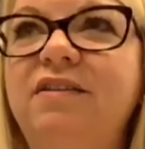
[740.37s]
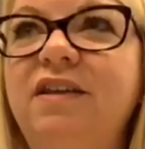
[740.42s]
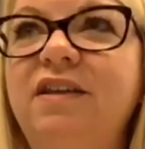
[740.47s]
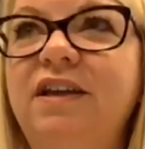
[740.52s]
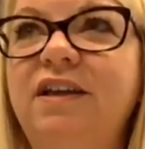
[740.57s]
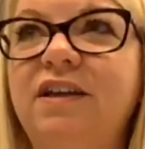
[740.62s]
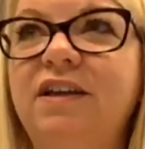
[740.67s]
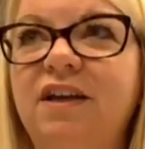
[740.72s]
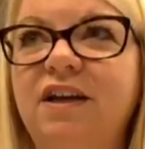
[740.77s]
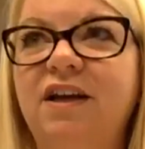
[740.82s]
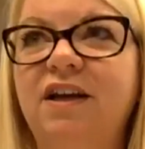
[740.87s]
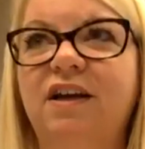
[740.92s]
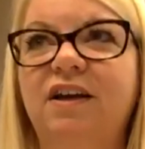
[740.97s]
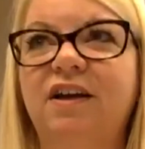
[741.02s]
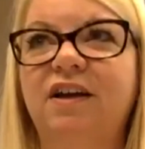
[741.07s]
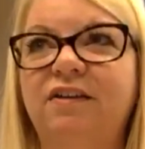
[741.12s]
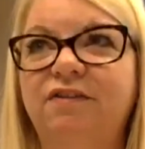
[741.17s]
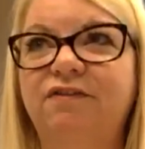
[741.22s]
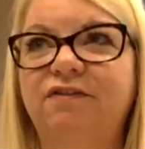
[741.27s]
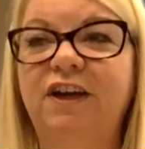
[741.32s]
think
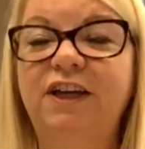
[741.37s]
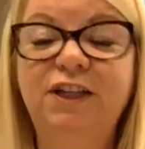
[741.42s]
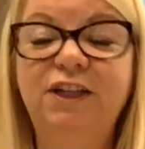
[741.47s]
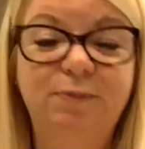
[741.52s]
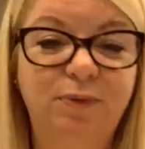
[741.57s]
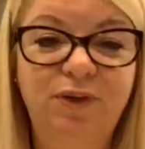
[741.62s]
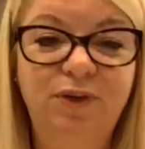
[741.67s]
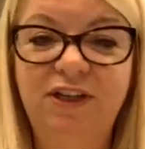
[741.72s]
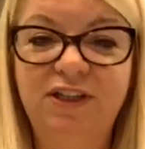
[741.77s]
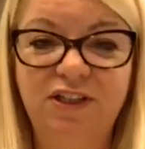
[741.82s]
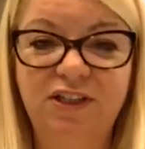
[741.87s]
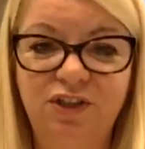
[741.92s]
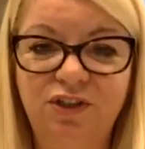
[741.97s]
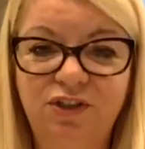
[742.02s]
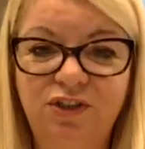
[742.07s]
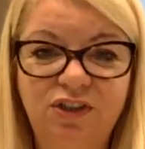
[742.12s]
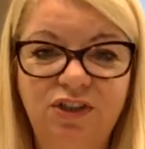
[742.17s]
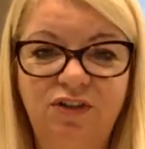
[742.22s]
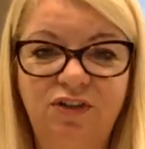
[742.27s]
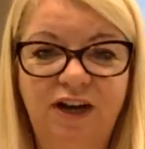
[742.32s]
Facebook is an
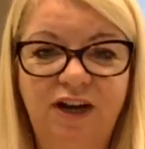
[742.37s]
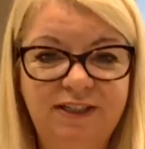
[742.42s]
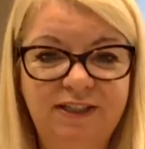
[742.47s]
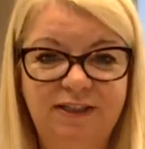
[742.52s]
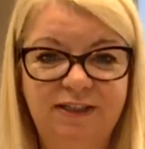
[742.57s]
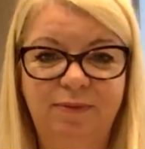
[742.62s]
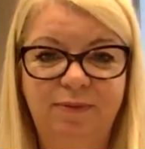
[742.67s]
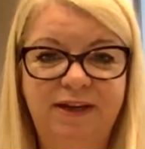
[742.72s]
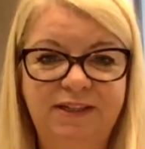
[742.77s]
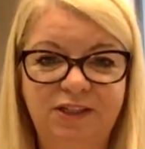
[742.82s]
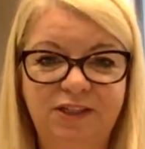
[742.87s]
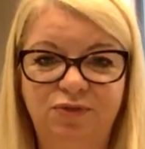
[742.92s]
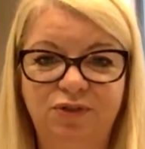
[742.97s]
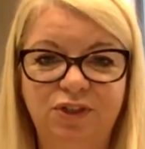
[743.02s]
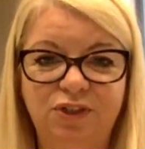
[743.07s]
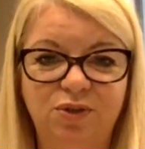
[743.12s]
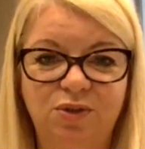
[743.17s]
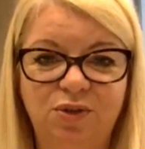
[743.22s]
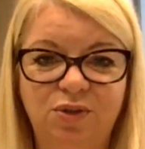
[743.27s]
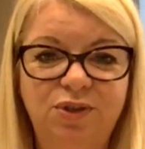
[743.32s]
underestimated
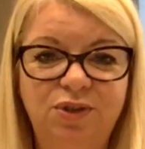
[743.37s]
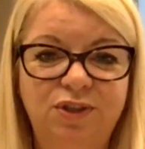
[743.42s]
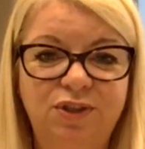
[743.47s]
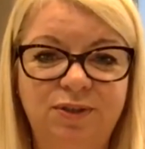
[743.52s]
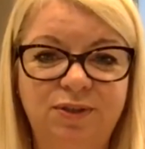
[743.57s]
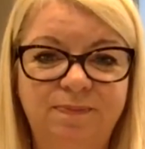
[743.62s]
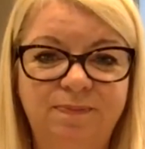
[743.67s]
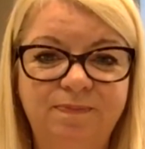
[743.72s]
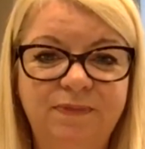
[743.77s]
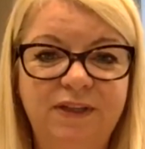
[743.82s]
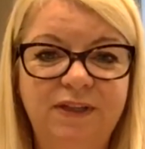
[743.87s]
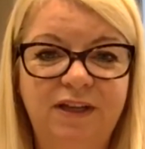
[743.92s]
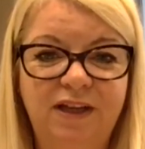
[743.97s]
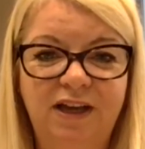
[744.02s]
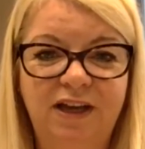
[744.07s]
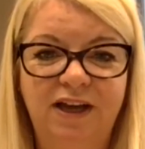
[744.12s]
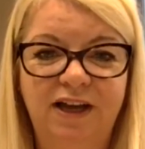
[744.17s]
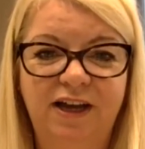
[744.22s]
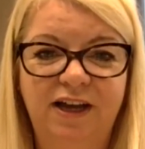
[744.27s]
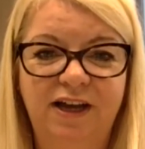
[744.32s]
resource.
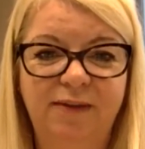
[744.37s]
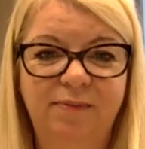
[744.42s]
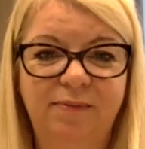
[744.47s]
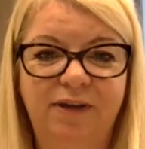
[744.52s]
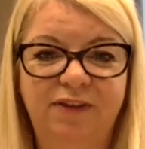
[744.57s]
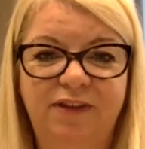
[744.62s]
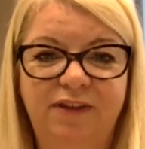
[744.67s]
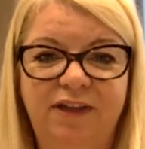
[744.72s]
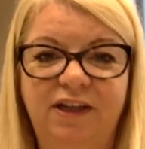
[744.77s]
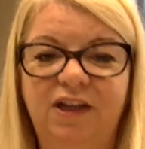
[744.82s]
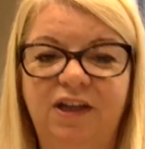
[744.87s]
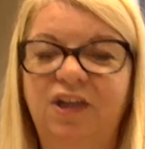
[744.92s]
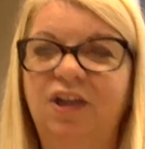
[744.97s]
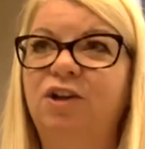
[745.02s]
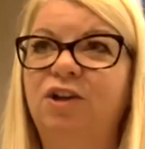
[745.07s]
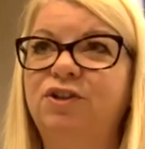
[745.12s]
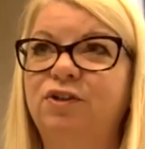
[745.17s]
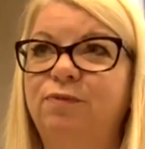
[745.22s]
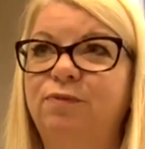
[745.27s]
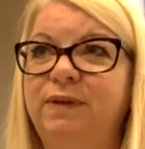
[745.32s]
I think a
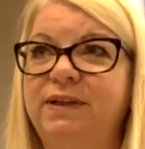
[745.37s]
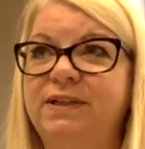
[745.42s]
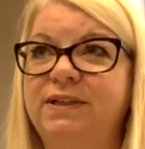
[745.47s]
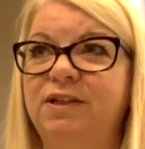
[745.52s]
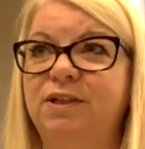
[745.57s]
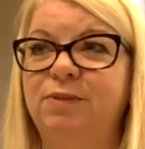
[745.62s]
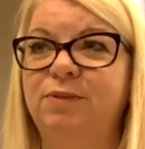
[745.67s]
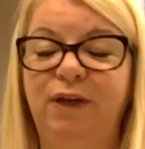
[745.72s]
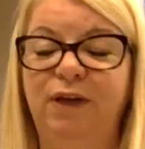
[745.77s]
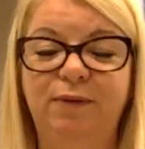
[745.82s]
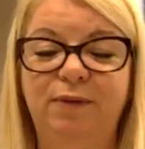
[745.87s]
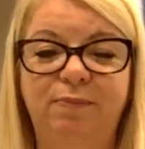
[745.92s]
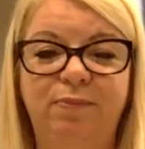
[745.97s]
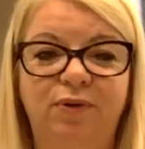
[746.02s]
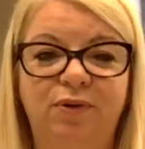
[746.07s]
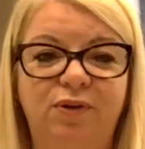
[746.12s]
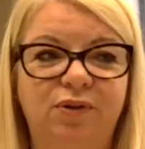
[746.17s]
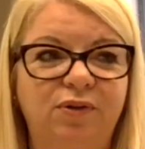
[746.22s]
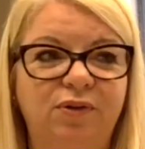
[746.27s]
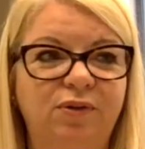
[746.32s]
lot of business
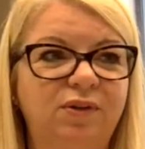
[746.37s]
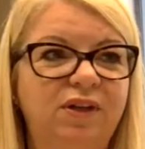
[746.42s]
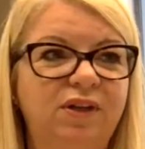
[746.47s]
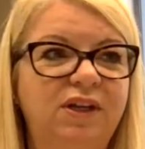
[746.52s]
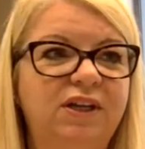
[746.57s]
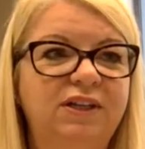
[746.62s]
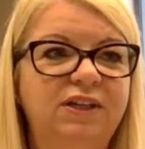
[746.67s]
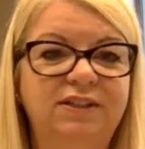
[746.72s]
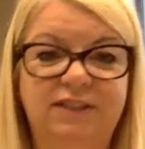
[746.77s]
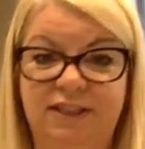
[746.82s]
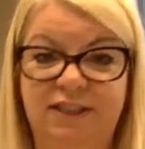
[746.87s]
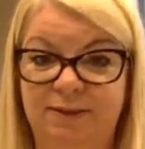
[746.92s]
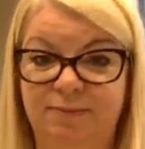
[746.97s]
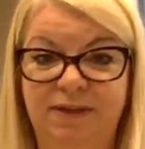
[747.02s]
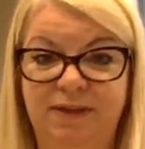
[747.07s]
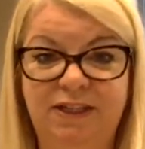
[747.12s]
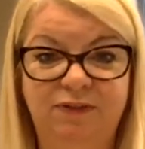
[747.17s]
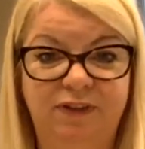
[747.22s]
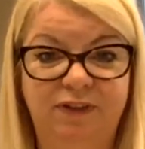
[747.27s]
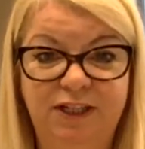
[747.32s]
people
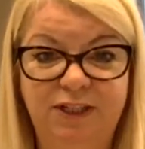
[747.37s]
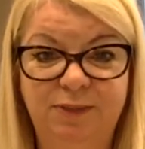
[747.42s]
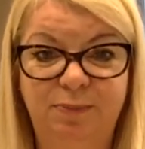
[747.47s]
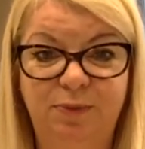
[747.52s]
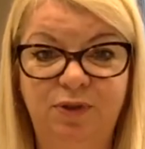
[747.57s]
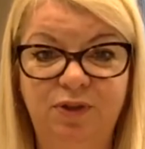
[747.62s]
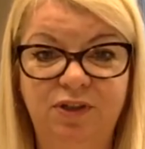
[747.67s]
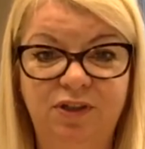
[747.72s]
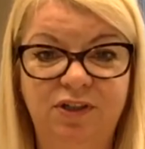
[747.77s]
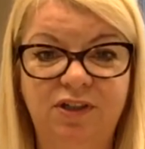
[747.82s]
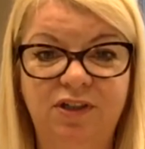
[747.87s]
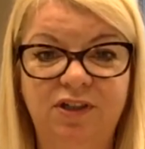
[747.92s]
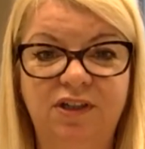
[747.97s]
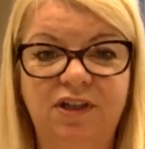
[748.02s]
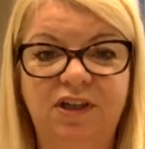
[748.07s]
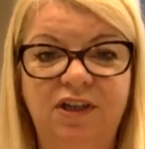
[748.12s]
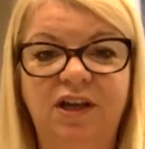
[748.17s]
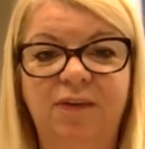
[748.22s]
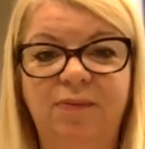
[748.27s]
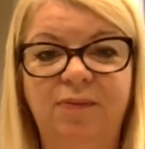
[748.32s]
dismiss Facebook,
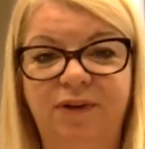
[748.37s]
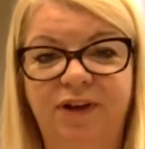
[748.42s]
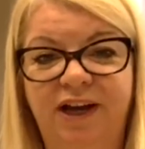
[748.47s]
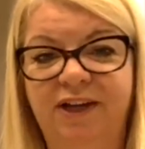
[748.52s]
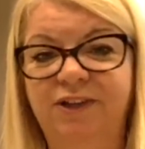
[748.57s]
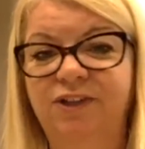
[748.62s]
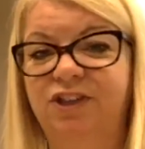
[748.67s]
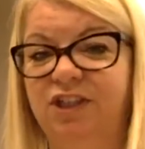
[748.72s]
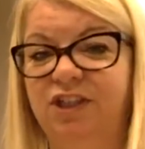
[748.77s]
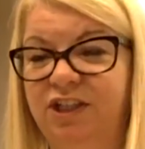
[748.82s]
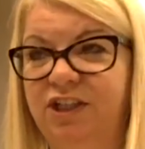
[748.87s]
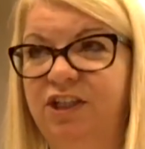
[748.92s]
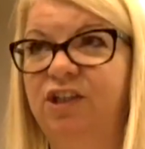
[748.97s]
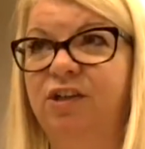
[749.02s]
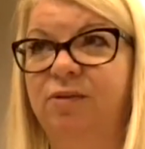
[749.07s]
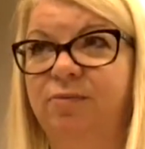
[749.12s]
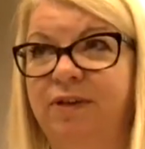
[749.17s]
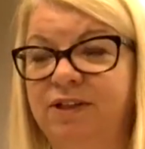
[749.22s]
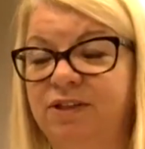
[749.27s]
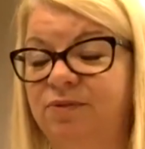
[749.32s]
but actually you
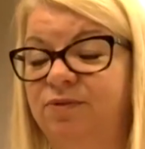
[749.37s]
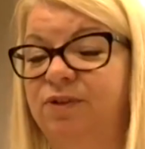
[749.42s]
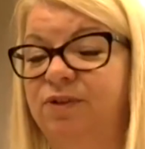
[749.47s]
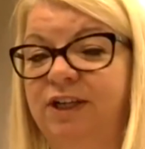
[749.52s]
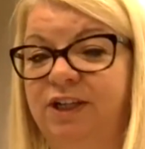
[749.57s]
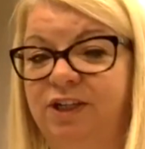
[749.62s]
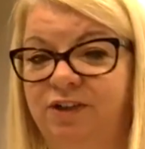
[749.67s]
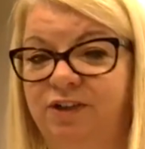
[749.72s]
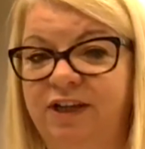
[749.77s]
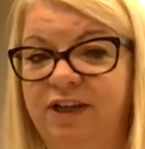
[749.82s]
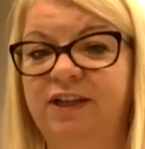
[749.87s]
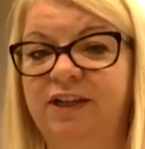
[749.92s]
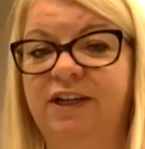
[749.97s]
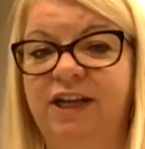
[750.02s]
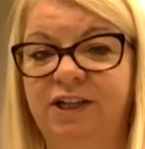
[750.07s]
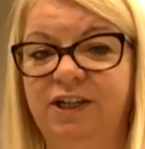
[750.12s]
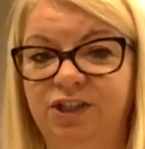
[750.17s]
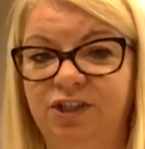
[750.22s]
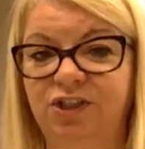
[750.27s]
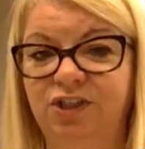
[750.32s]
can make some really great
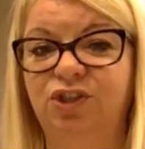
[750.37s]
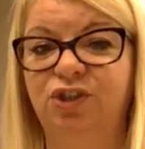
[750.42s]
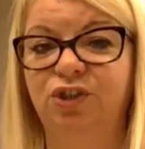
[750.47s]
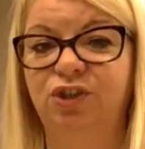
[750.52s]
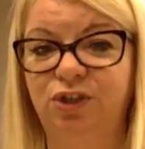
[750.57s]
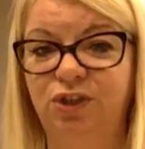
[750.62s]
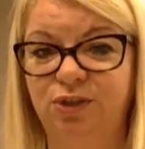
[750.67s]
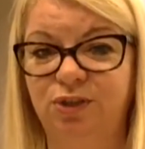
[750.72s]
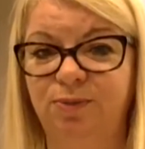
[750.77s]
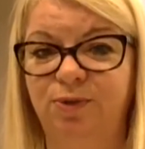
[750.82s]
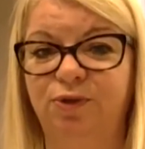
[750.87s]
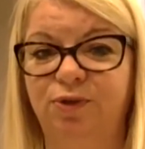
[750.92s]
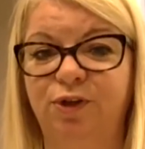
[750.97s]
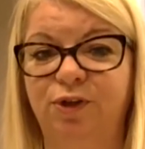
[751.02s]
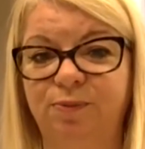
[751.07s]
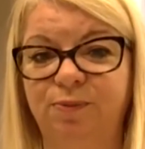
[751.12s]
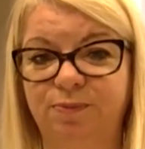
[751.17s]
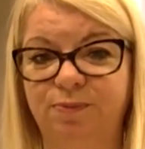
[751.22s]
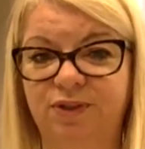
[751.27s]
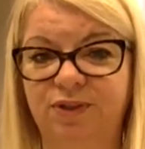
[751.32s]
connections, join some
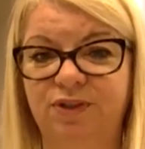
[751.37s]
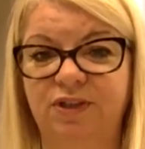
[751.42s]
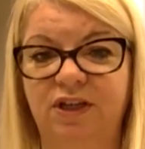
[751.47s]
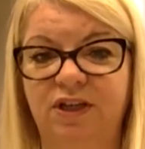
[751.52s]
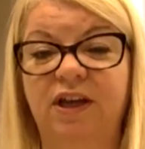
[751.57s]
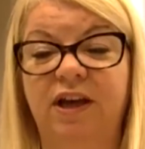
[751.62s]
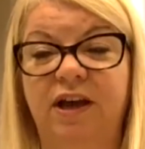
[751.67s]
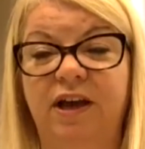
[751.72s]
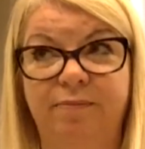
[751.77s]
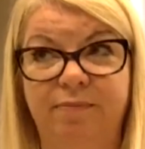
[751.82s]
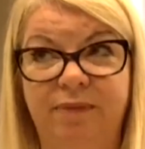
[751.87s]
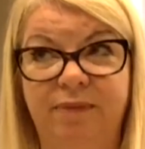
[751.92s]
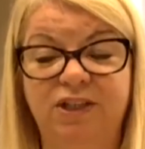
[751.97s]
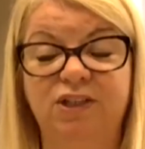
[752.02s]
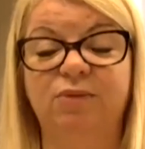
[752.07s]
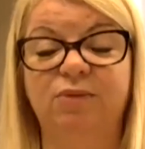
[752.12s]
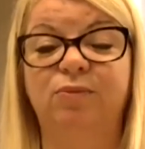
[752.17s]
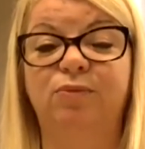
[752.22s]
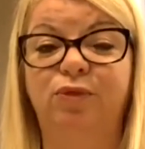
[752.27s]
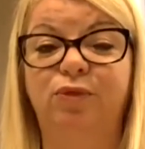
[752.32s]
groups, and meet
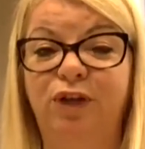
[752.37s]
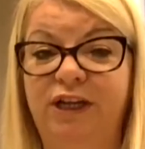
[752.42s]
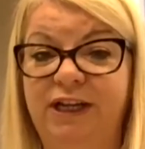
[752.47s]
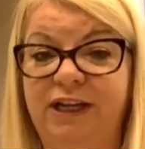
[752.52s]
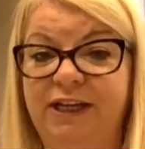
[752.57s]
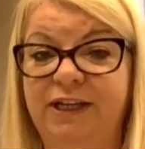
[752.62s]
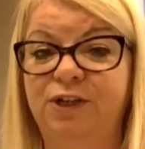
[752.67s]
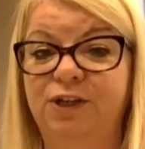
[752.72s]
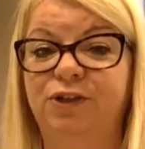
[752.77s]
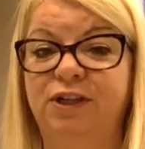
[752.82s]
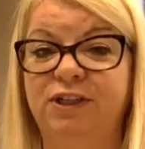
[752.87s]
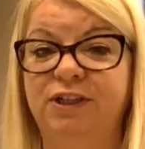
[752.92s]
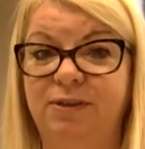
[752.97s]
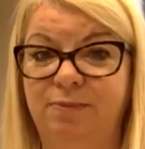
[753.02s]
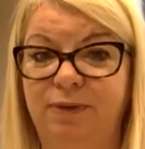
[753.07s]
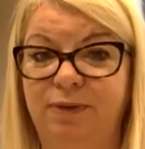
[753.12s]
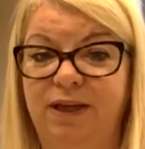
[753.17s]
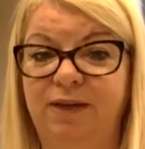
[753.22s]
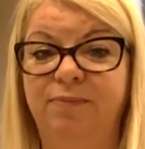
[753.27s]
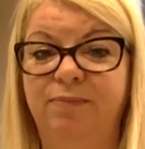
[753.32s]
some really interesting
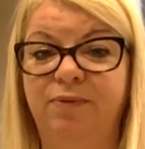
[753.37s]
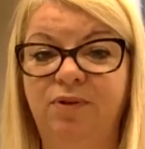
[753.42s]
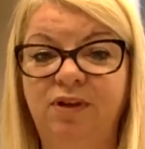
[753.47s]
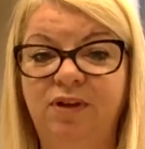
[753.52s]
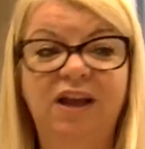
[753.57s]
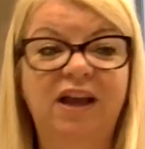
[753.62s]
people.